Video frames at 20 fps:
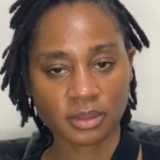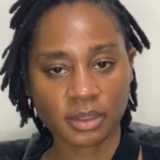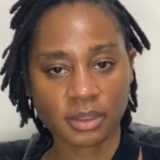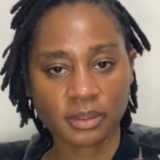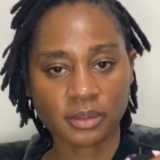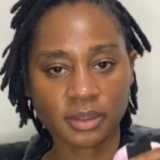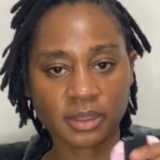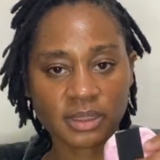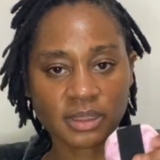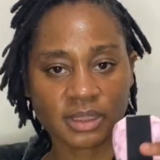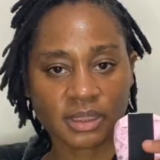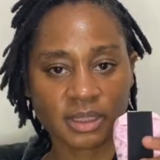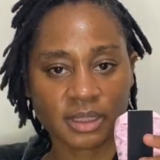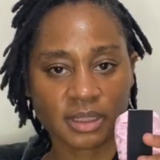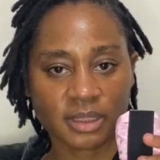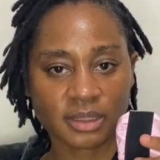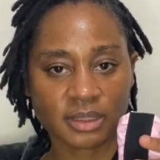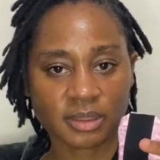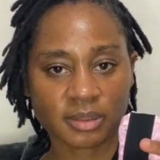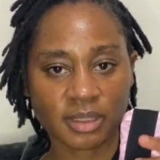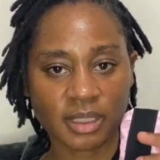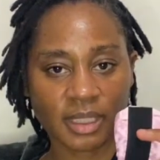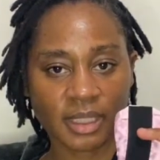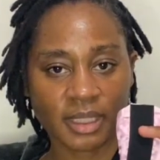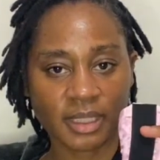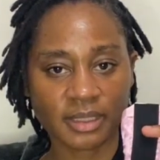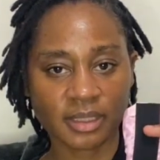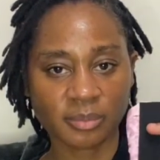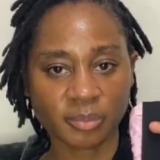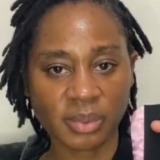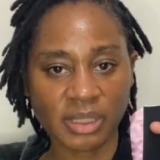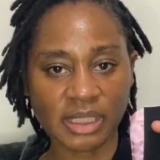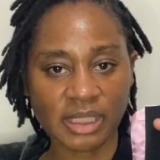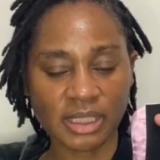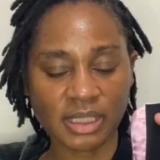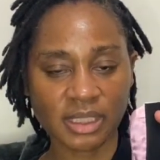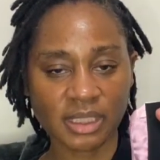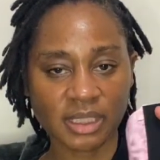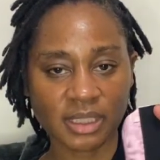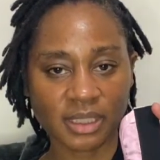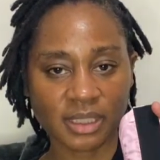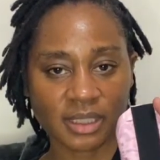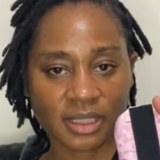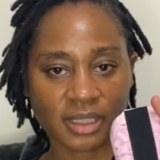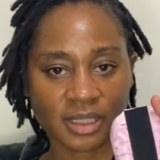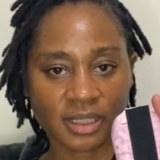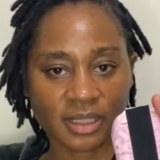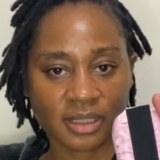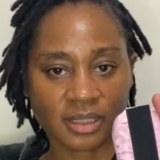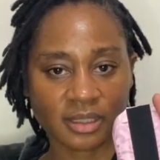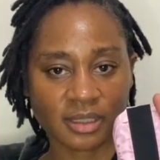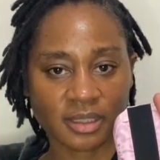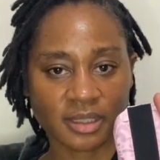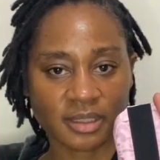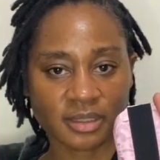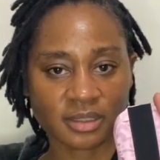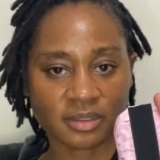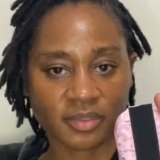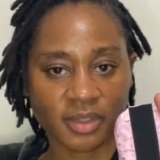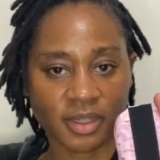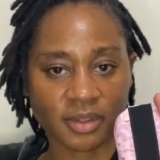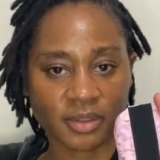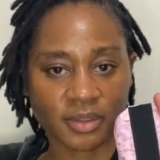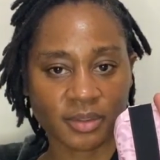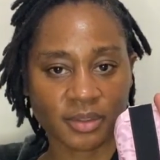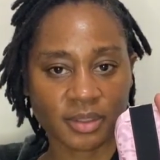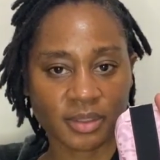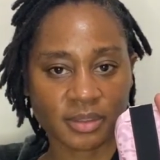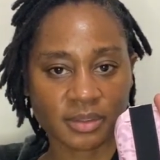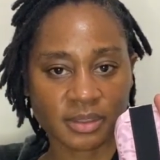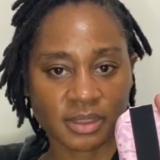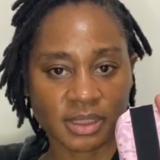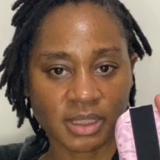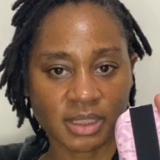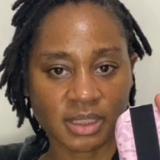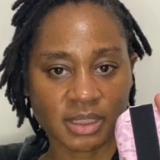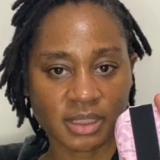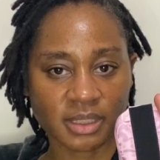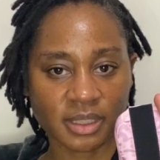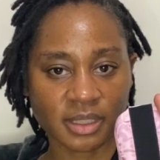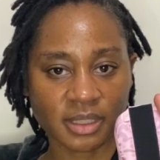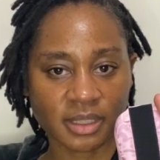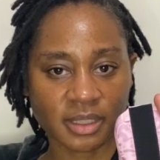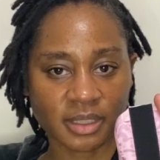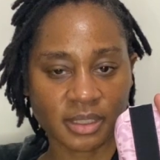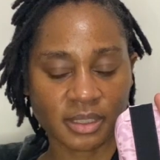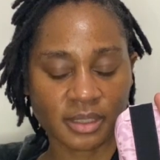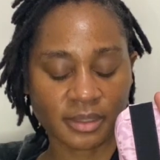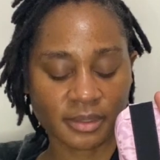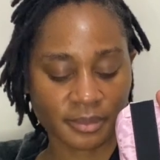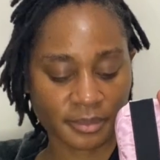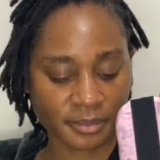You can see it's lined in pink. And then there's the Velcro on each side.